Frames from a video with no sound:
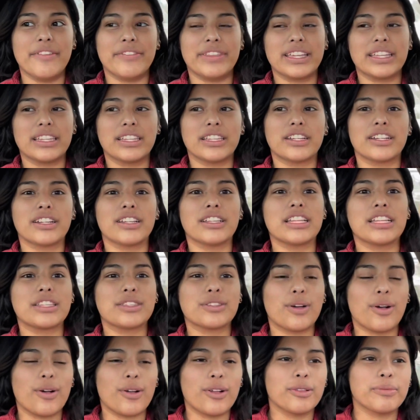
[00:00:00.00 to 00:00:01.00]
They literally
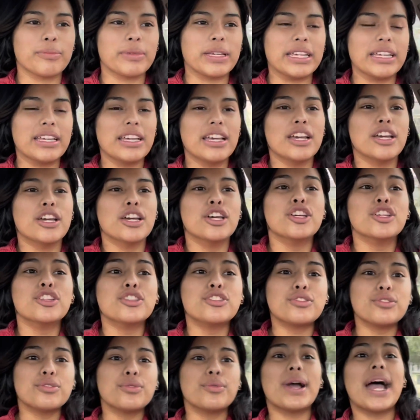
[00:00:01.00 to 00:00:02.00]
told me
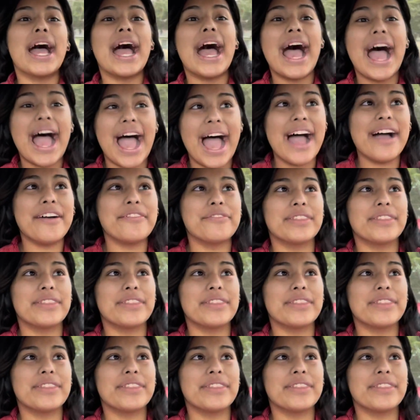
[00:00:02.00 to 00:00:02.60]
to have